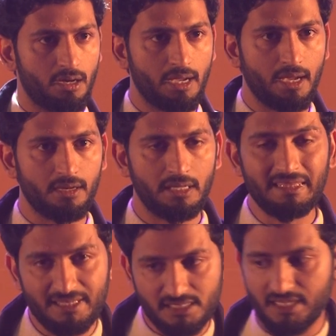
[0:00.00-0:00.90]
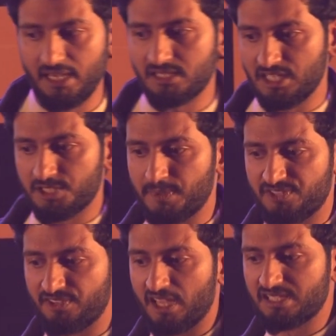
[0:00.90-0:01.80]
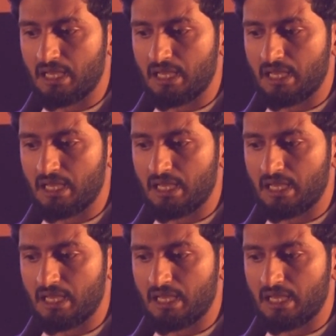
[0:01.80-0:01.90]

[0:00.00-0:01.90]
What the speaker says: and in this case, this specific